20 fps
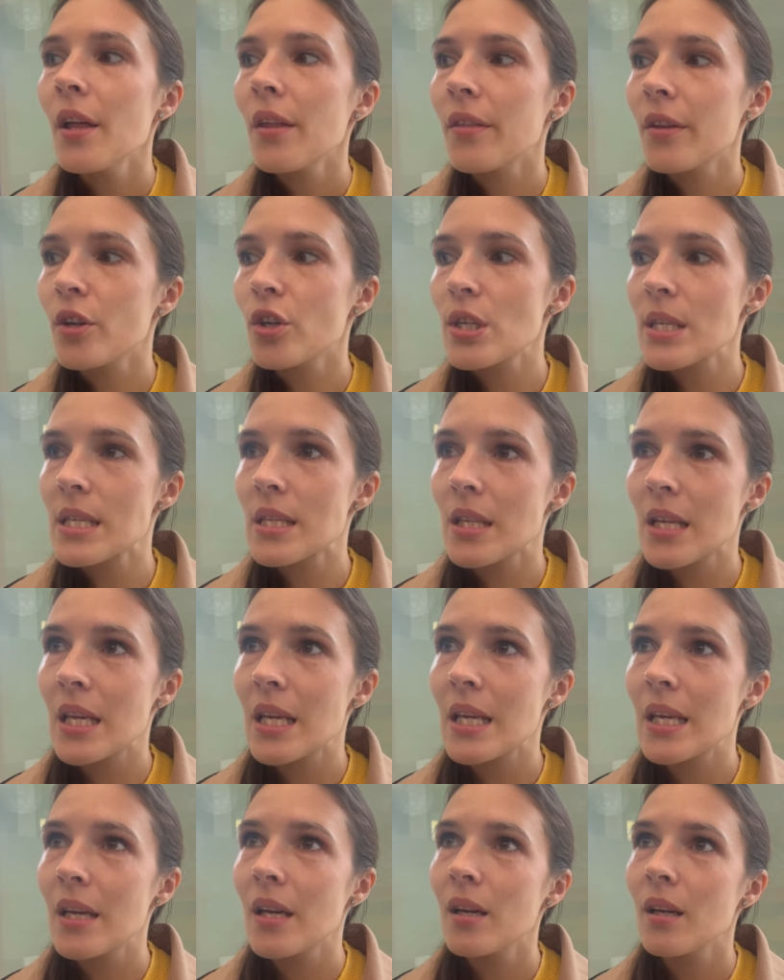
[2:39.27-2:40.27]
There's
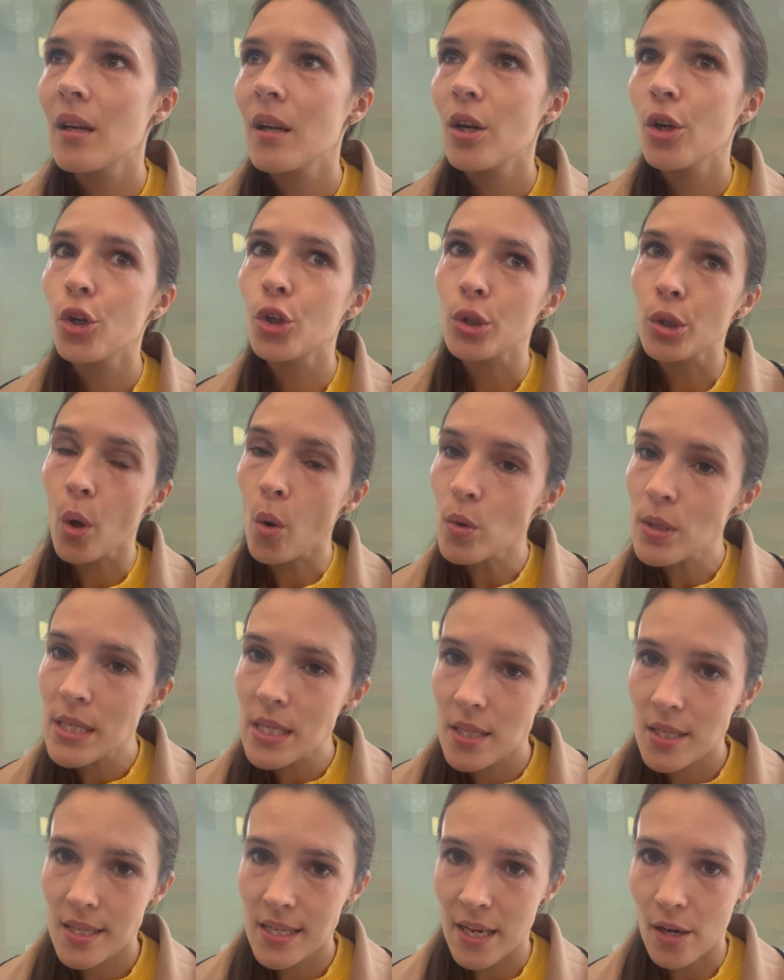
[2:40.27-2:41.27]
the
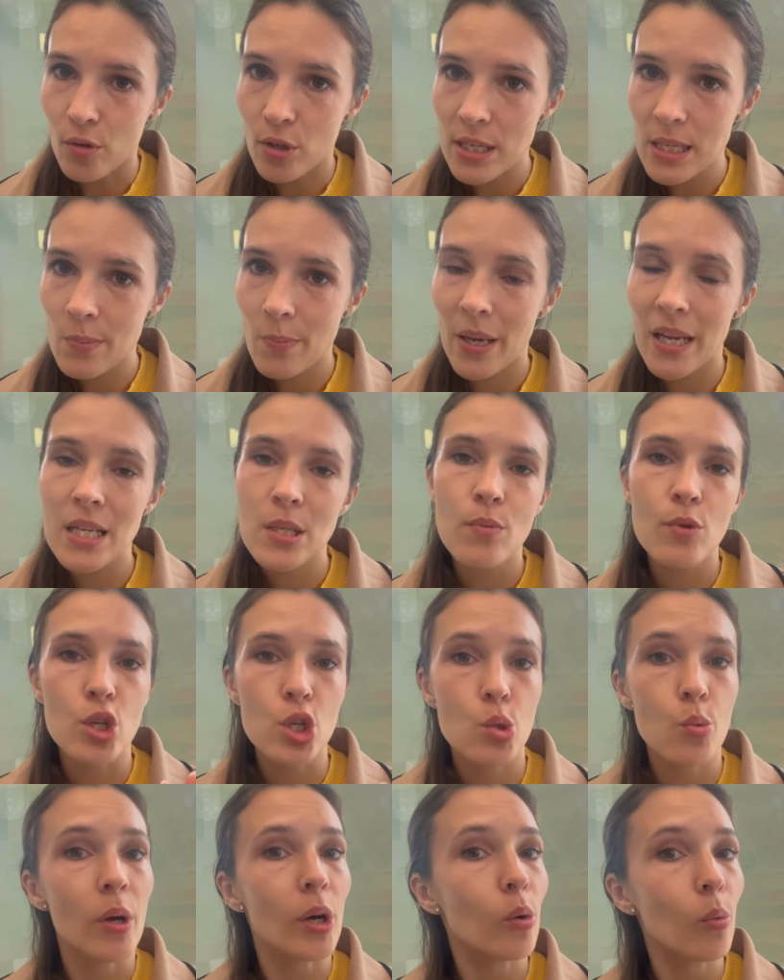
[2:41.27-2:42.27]
closed terrace space, which
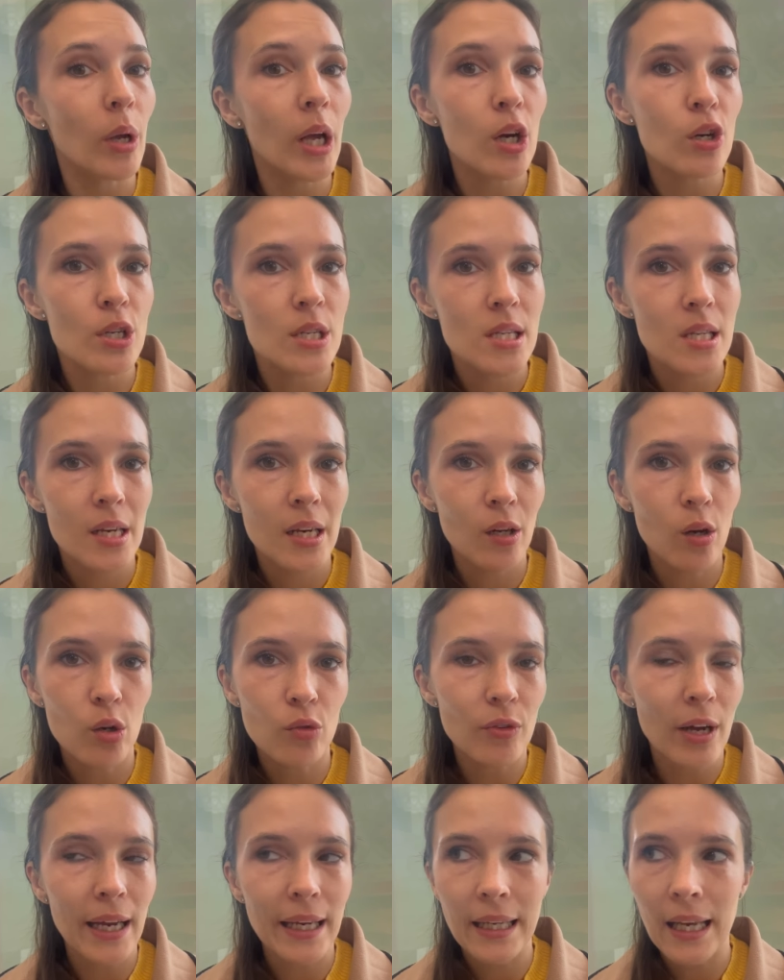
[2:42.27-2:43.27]
is where we are sitting on
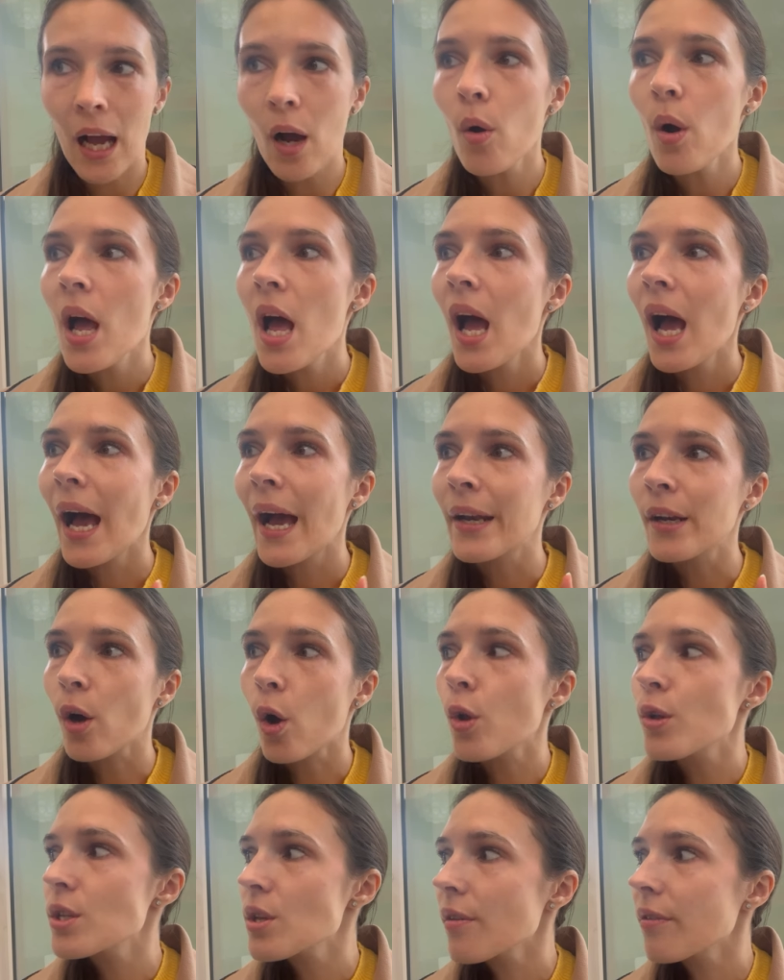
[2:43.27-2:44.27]
right now. And
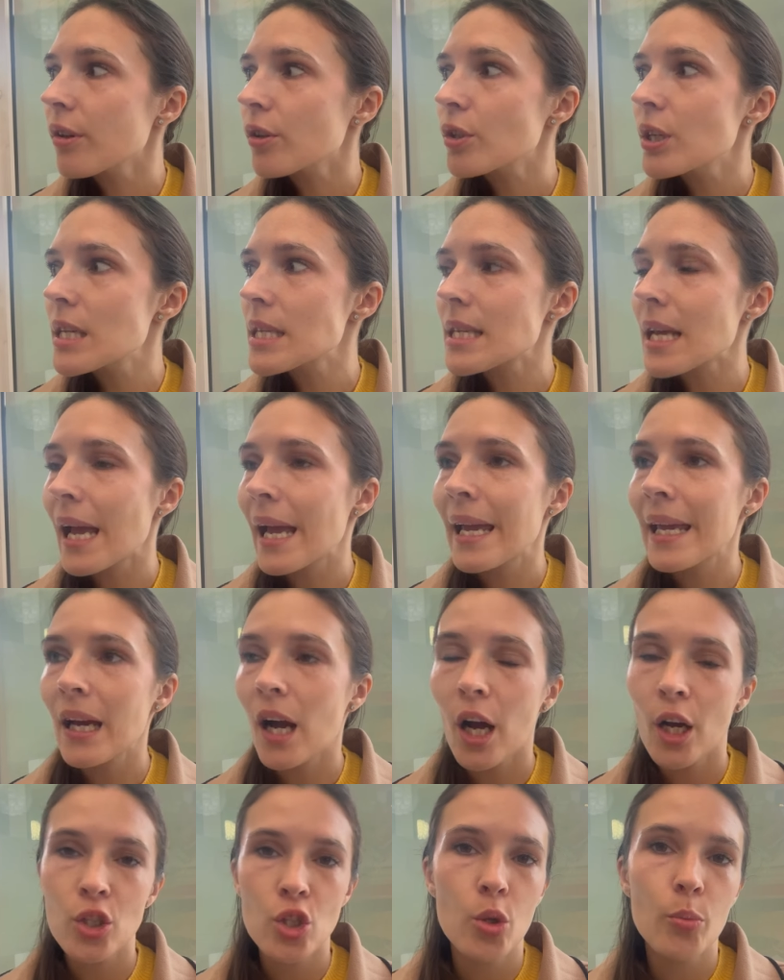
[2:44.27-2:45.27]
also there is a
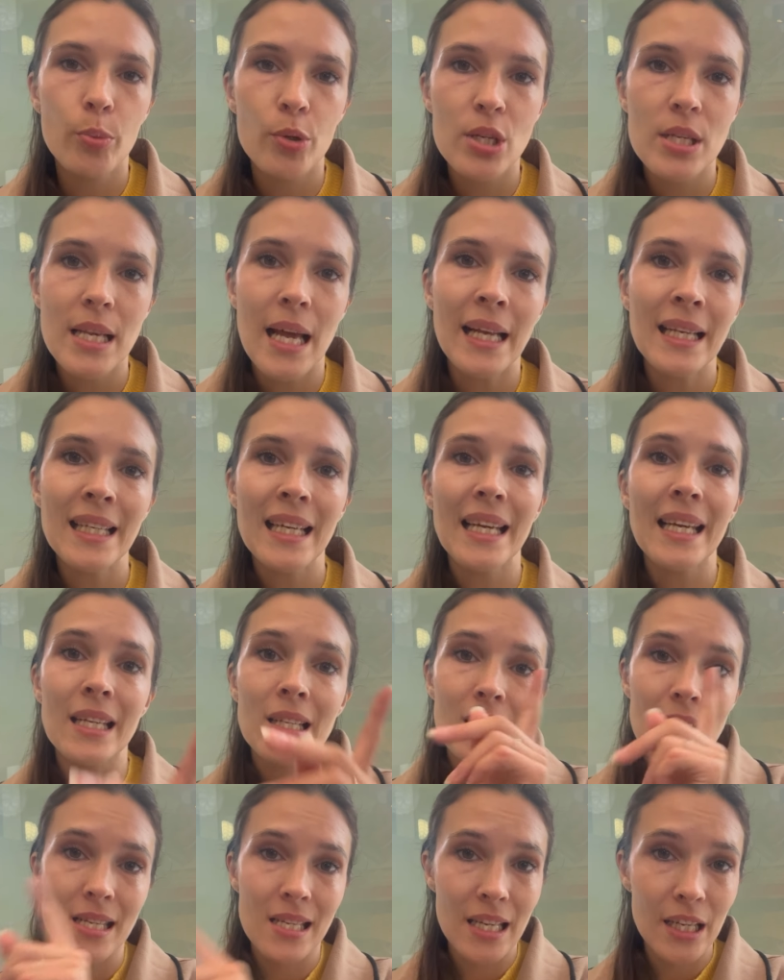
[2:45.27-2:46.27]
100%
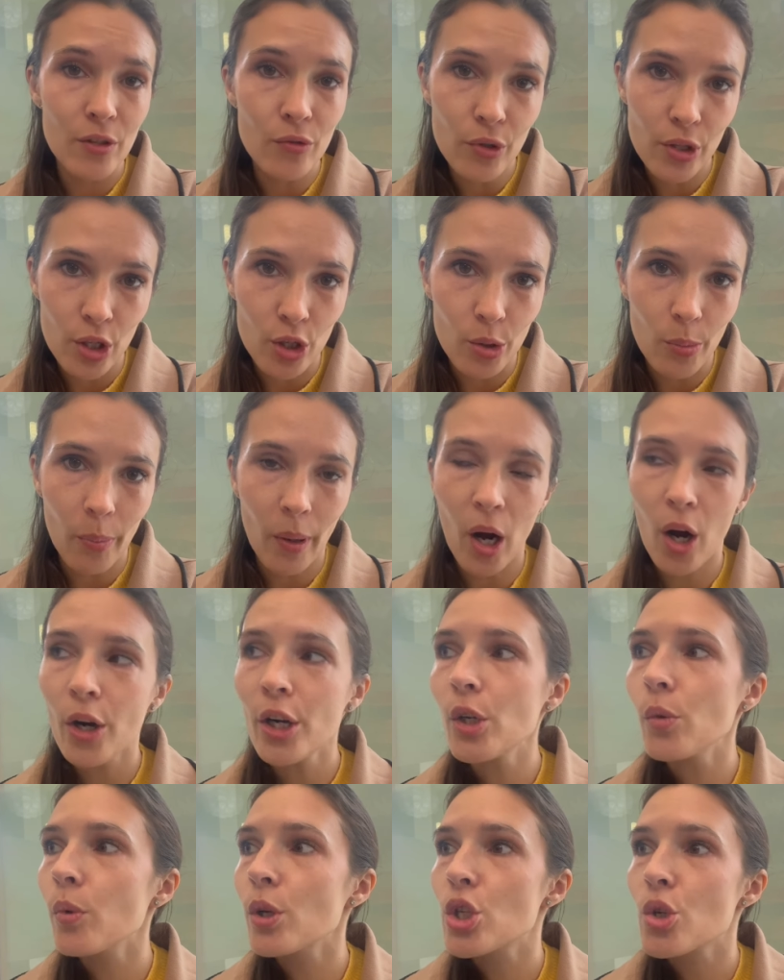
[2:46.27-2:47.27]
interior
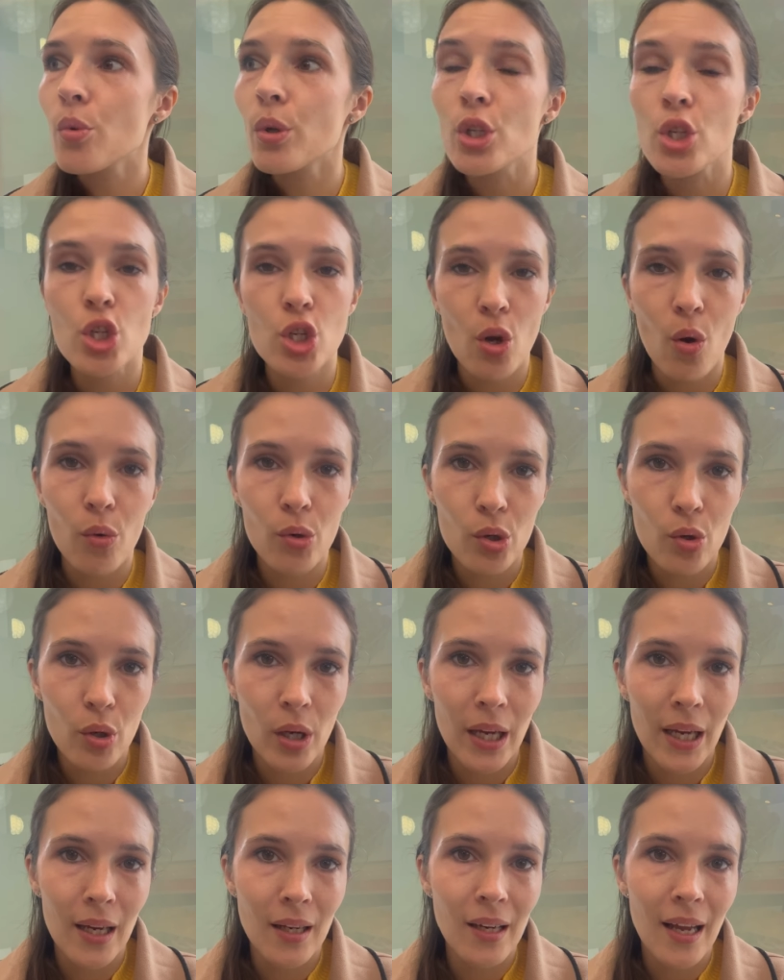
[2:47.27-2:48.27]
part, which we'll show you
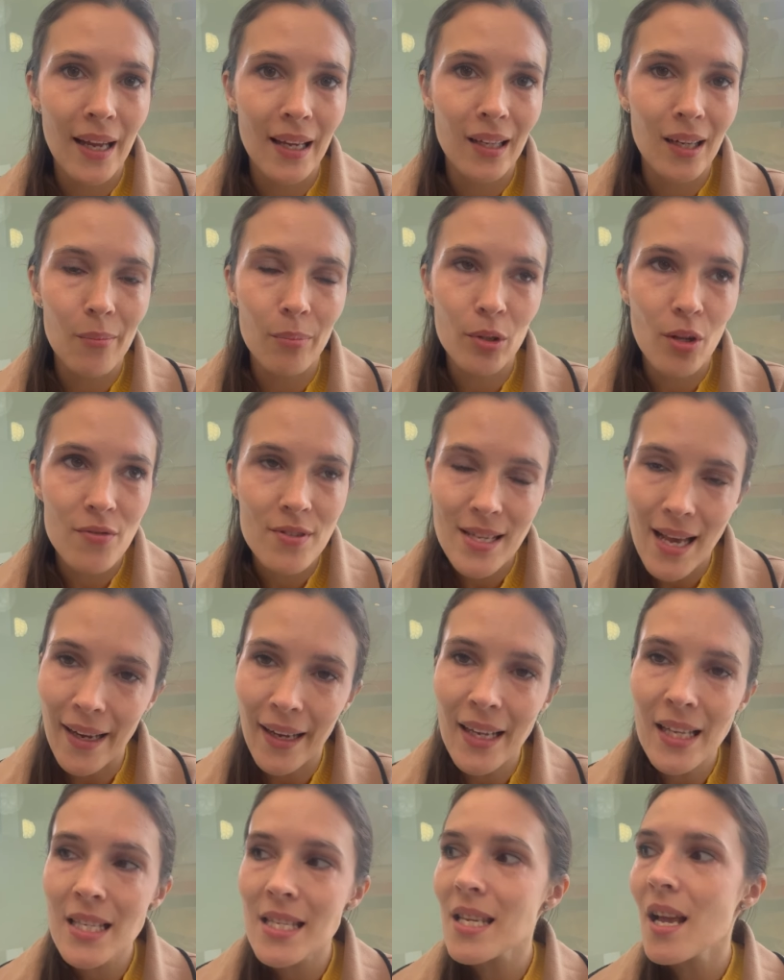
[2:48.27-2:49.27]
in a couple of
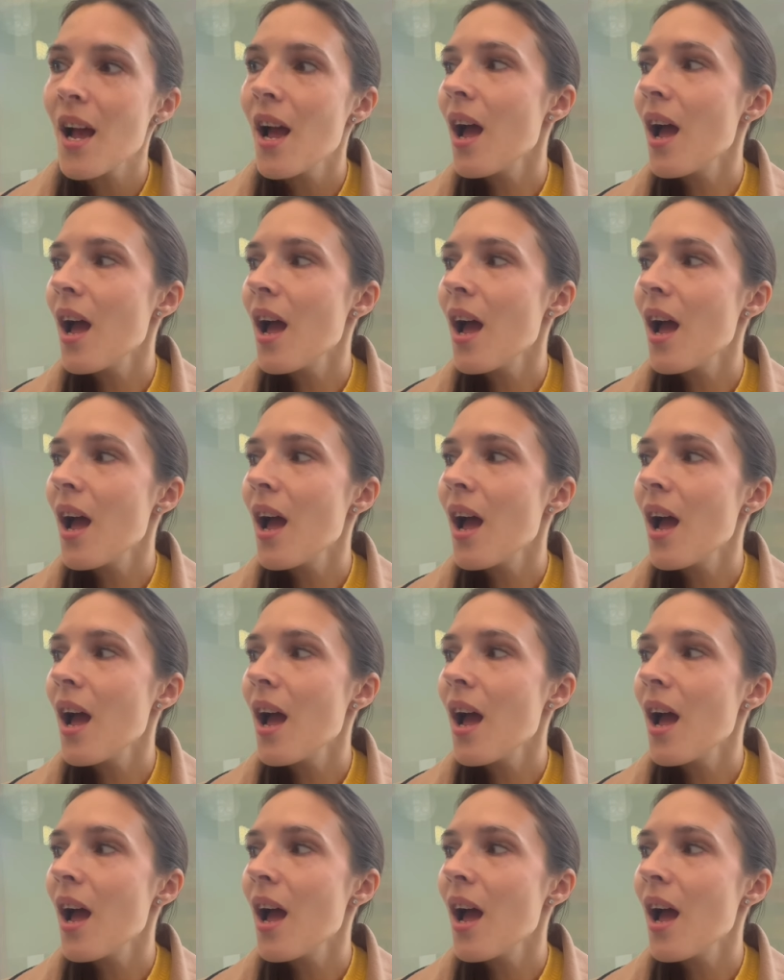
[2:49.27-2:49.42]
seconds.